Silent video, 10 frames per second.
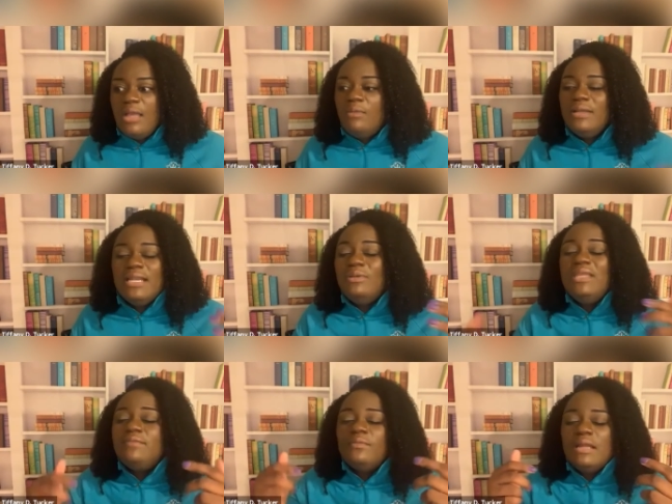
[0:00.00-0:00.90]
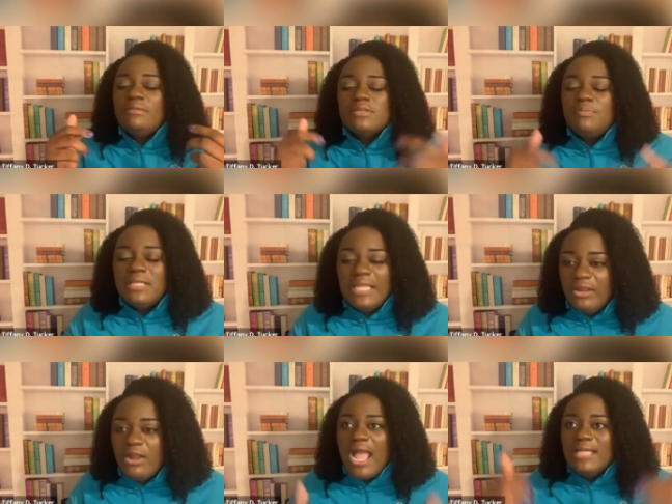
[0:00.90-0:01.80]
Even when I was a
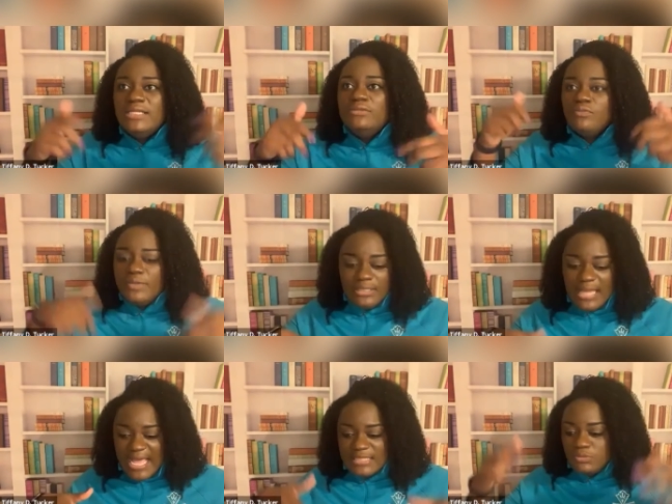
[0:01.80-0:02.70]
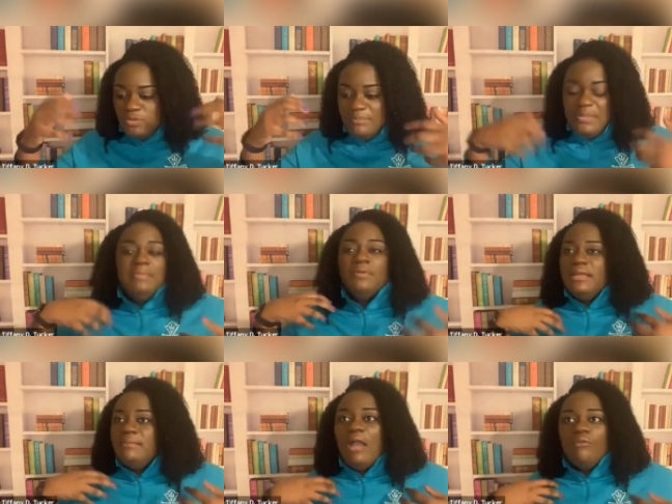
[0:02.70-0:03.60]
player, I didn't realize what people
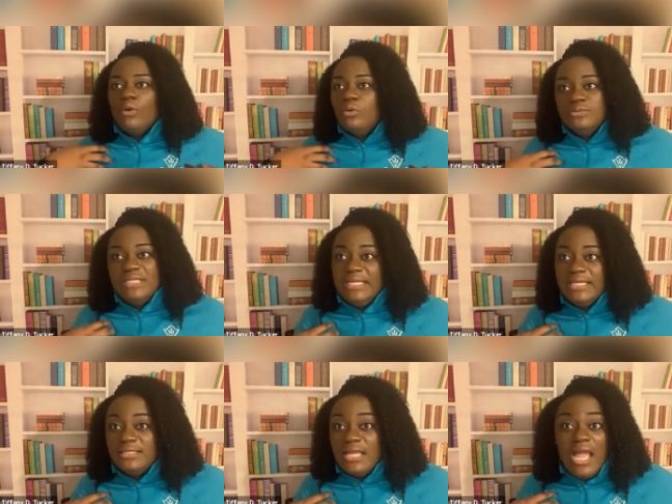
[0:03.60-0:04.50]
in my role did.